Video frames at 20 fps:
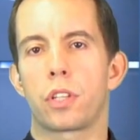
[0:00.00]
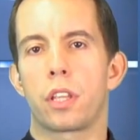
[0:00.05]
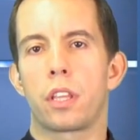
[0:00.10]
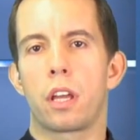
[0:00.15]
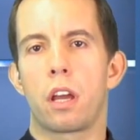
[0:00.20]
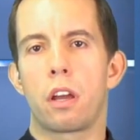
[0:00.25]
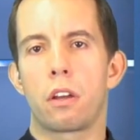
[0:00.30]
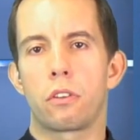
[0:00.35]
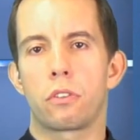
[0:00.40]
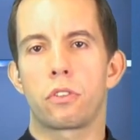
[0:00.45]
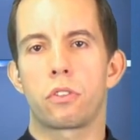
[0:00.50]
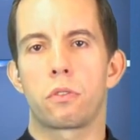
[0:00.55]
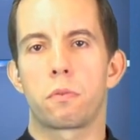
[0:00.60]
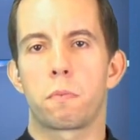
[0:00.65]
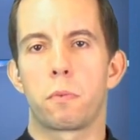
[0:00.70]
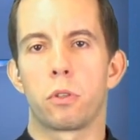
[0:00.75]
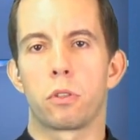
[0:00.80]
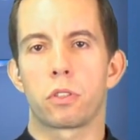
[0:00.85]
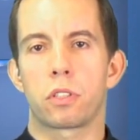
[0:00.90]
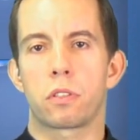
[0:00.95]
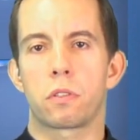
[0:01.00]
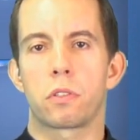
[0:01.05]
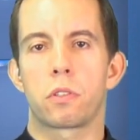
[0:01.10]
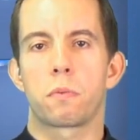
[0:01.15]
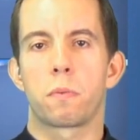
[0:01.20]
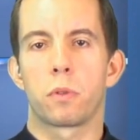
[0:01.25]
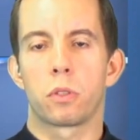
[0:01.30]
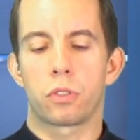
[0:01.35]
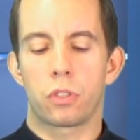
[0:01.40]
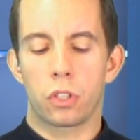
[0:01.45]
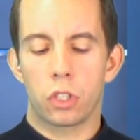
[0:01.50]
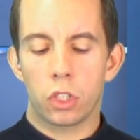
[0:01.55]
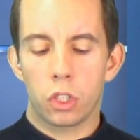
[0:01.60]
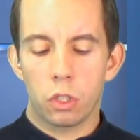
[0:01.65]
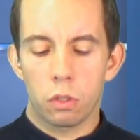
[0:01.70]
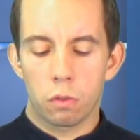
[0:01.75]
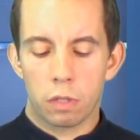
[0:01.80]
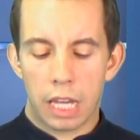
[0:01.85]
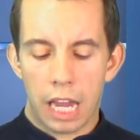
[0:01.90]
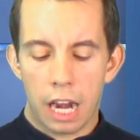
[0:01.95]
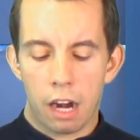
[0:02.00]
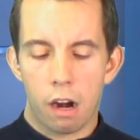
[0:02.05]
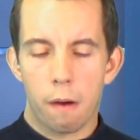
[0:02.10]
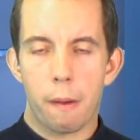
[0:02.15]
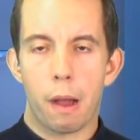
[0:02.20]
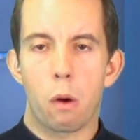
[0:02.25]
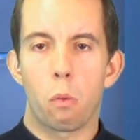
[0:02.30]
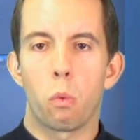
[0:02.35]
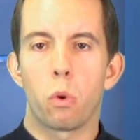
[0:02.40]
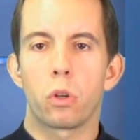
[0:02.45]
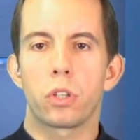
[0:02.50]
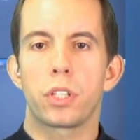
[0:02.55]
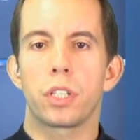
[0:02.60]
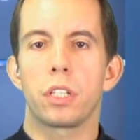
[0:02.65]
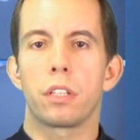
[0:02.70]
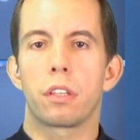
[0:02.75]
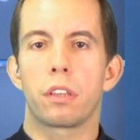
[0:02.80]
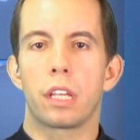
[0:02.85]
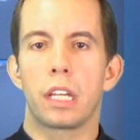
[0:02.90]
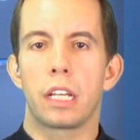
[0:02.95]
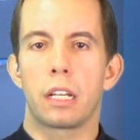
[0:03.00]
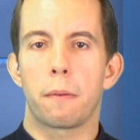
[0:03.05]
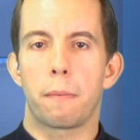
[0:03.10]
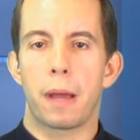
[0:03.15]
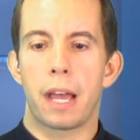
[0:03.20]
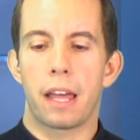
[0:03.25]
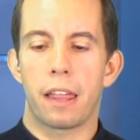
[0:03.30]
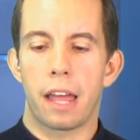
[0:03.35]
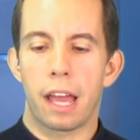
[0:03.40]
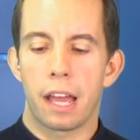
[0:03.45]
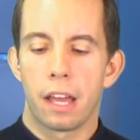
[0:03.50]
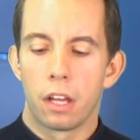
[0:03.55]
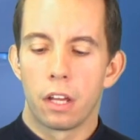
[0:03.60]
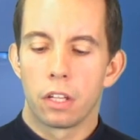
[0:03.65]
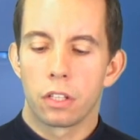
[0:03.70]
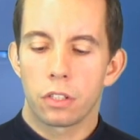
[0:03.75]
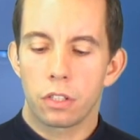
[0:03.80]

Are those sports that you care about? What do you think about that?